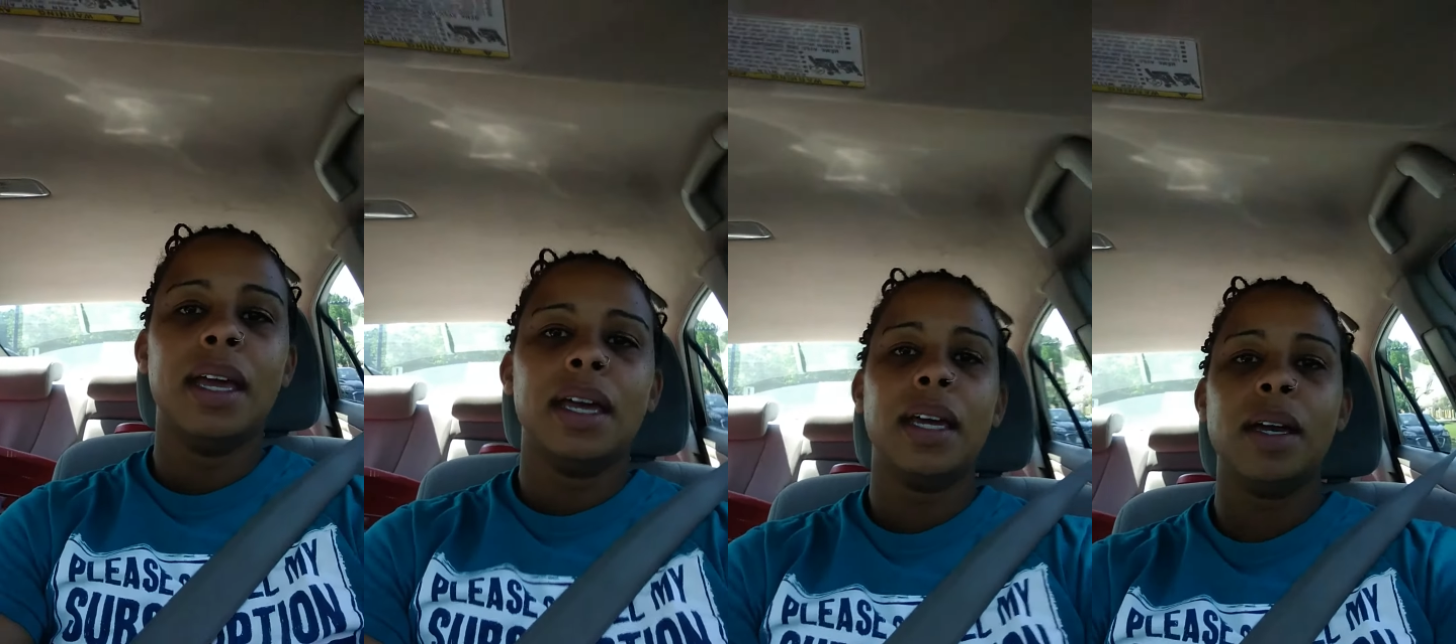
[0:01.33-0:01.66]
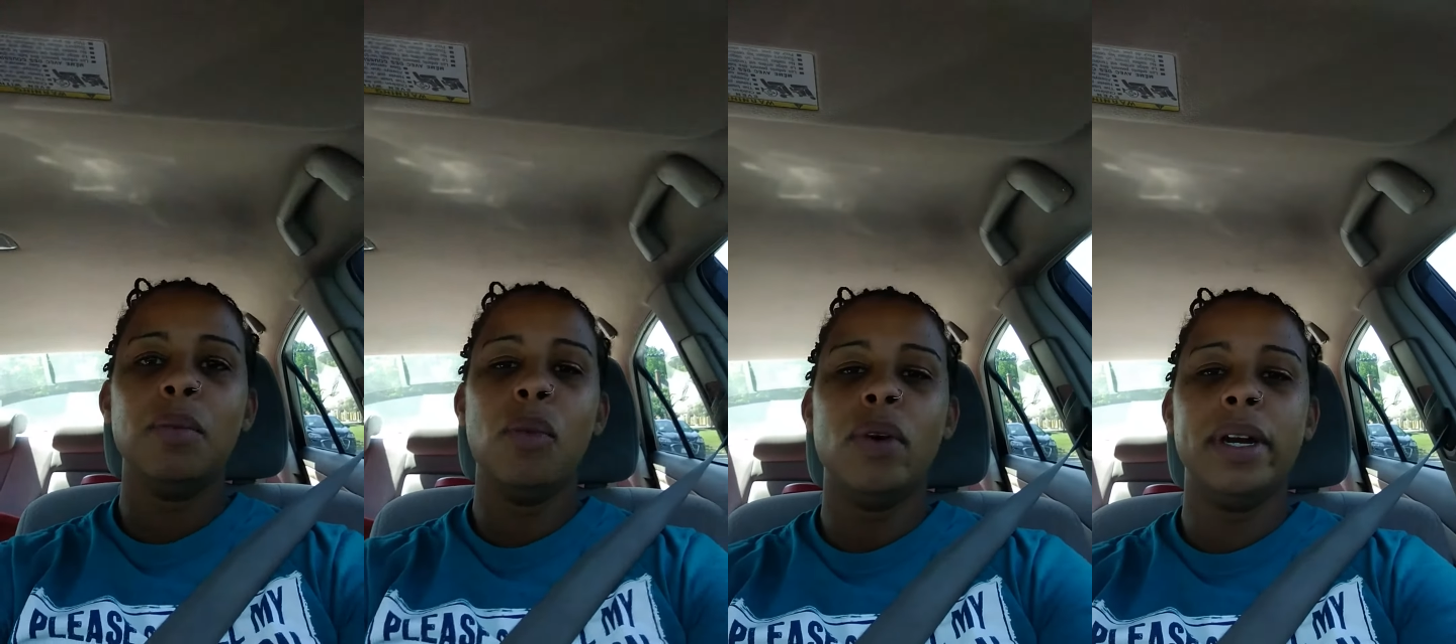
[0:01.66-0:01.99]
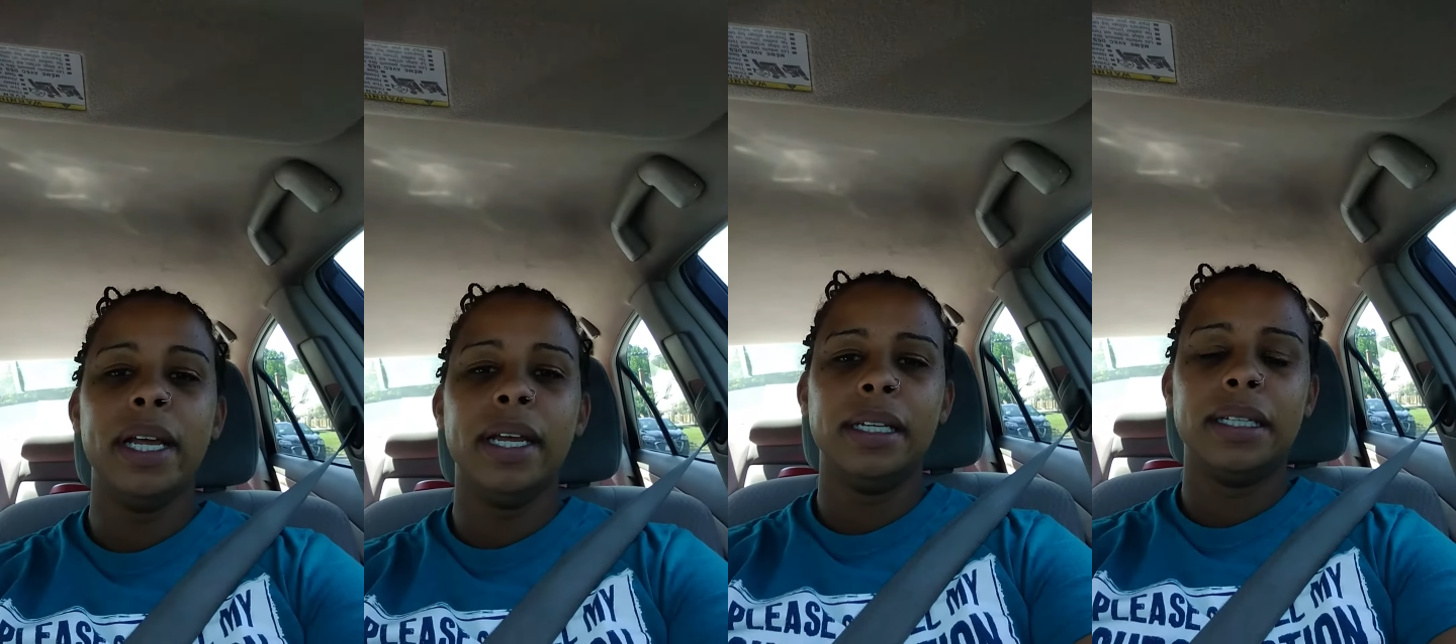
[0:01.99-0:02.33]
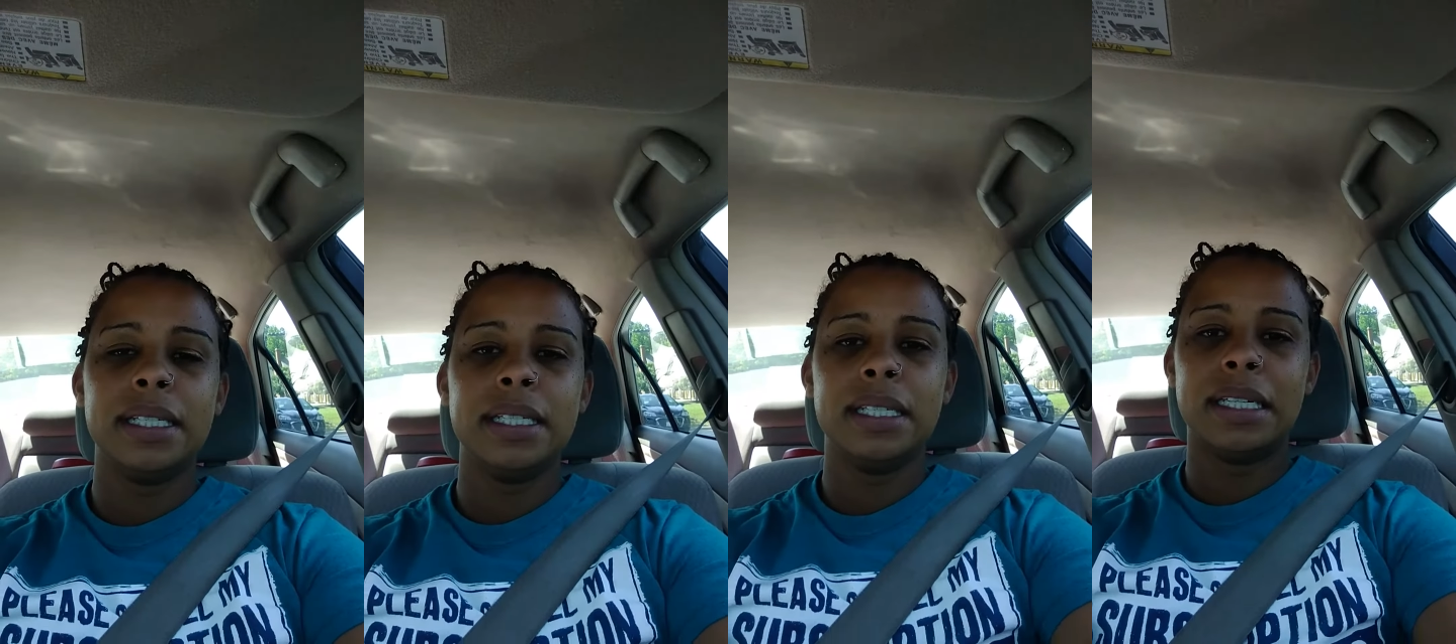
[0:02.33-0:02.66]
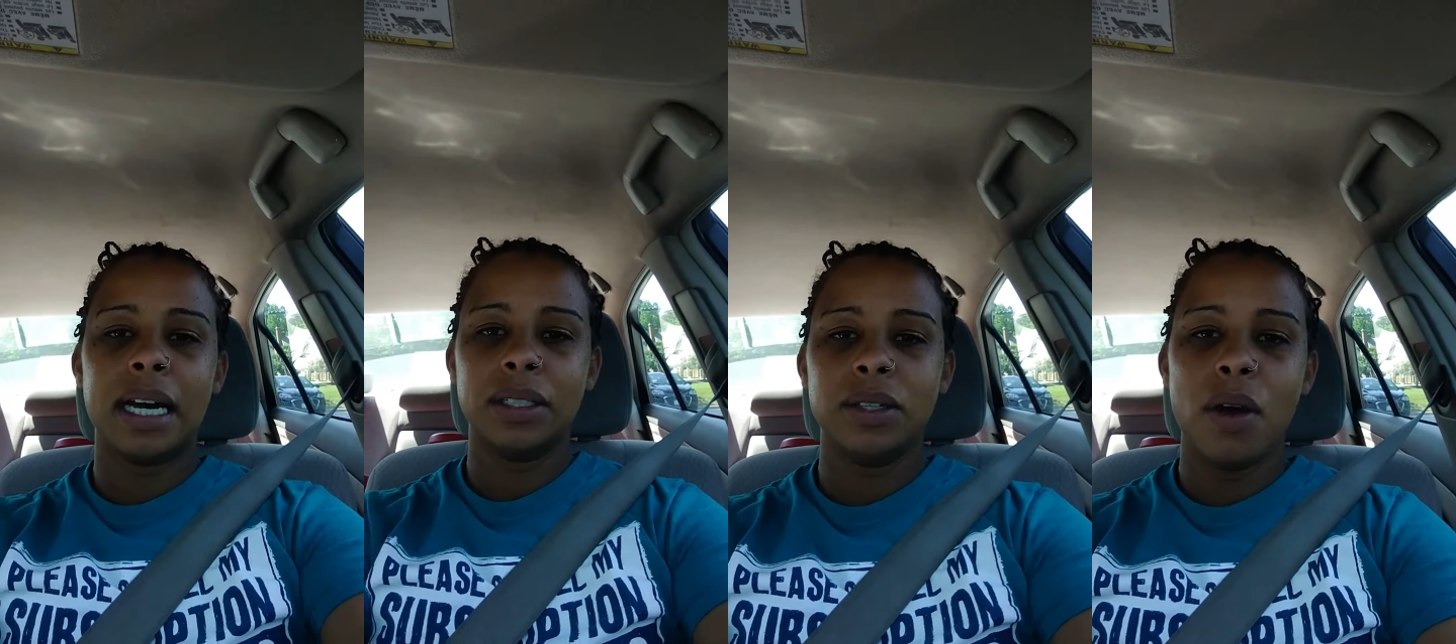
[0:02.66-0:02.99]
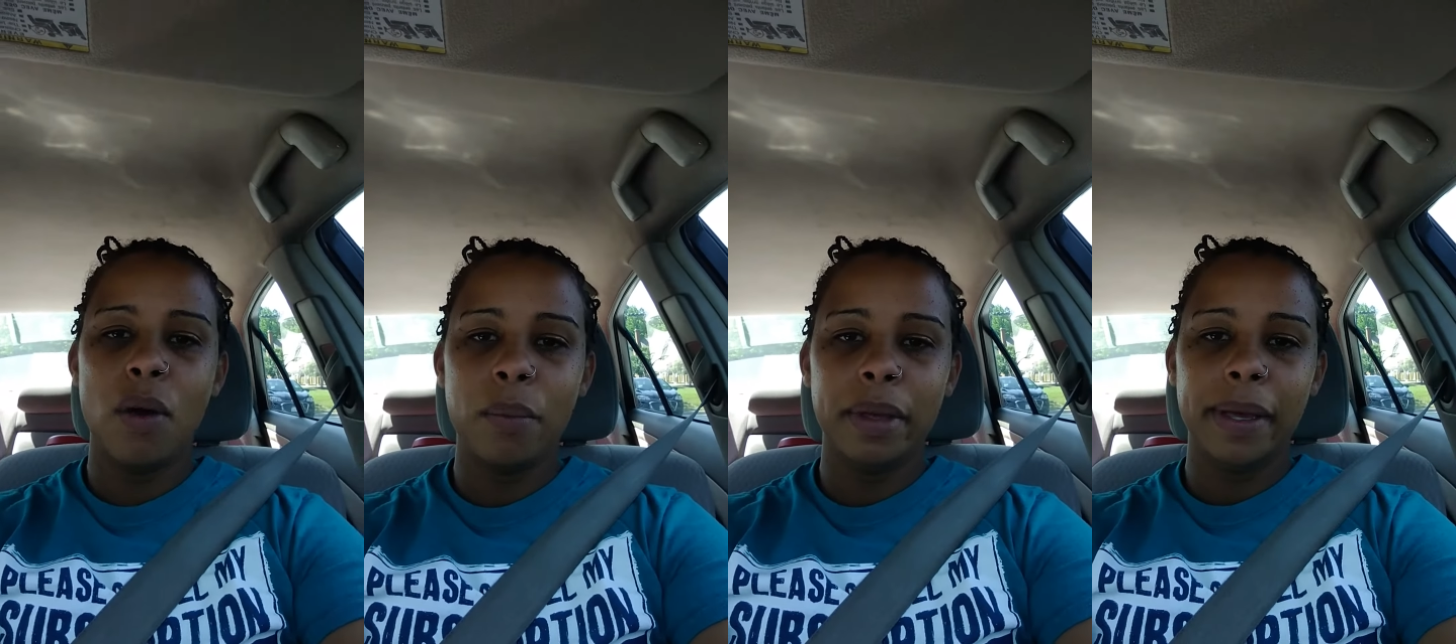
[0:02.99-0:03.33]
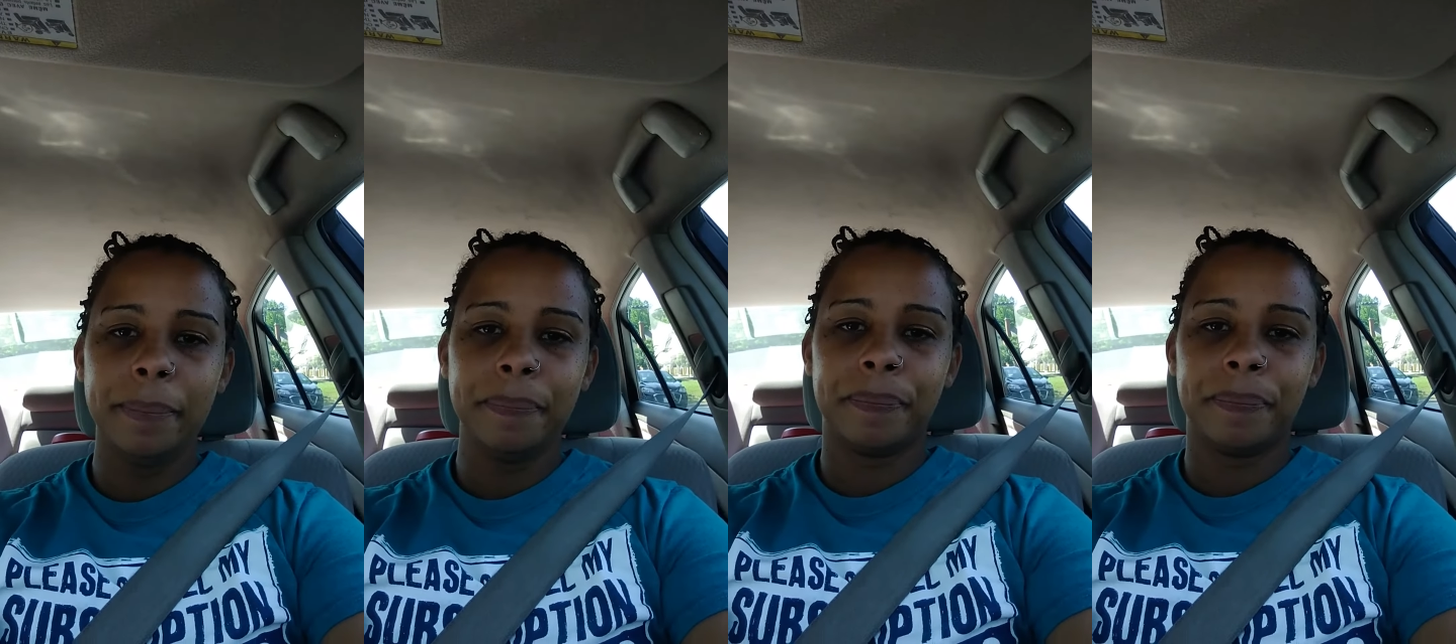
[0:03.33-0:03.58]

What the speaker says: Good morning. This is Dr. Omi.